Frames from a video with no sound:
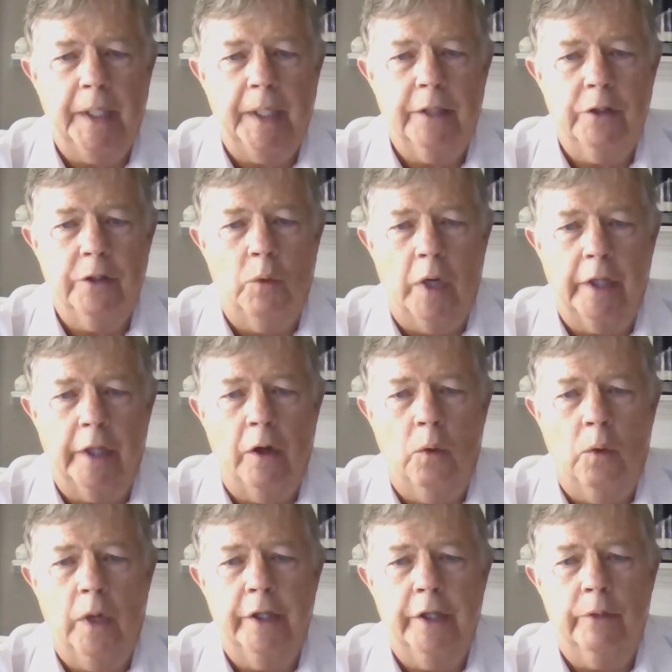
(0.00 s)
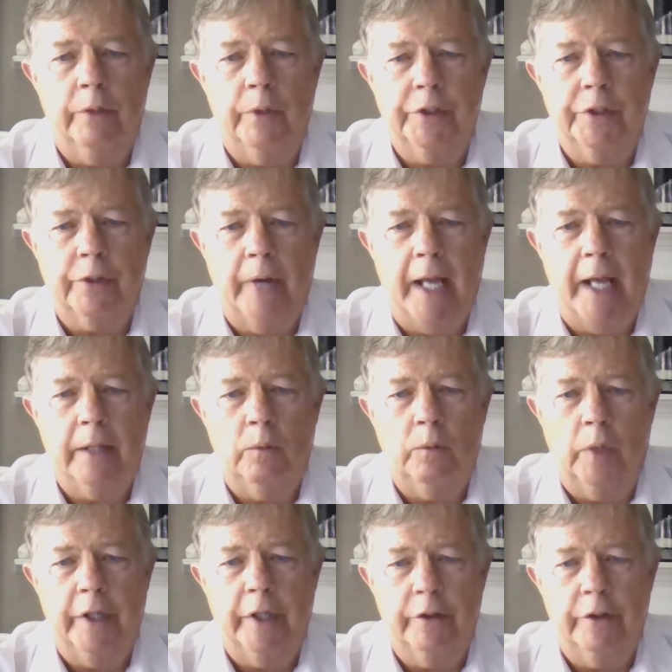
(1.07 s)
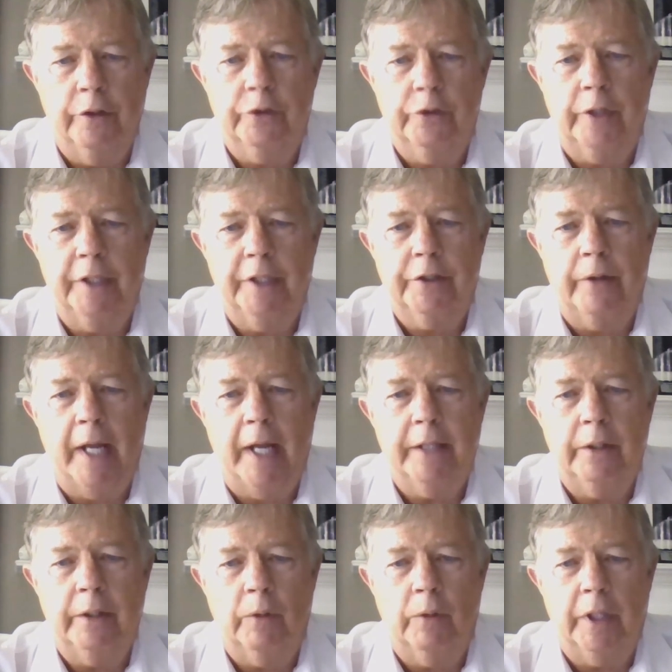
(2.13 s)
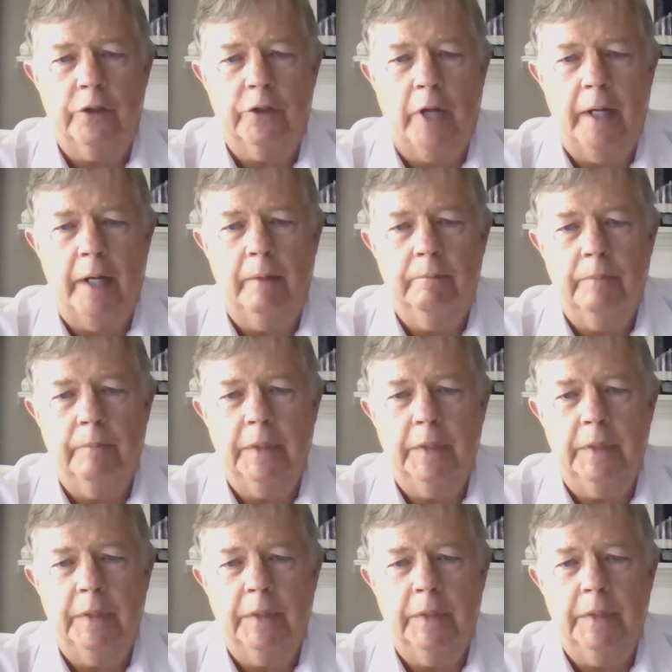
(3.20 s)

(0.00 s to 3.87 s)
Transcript: because you want to know where your roots are at and where your nutrients are at, and you want to try to